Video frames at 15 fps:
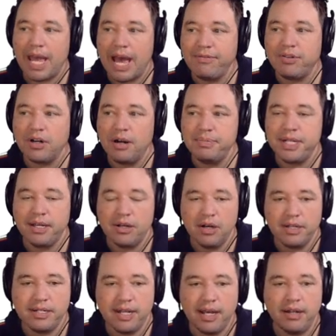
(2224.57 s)
after update
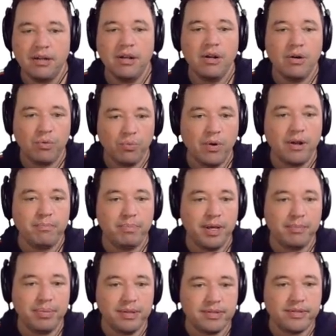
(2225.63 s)
content, run
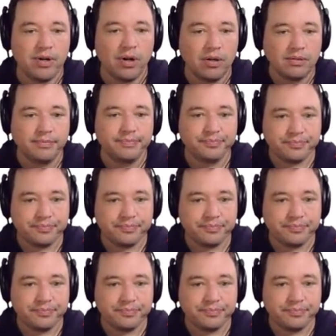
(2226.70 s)
pip install.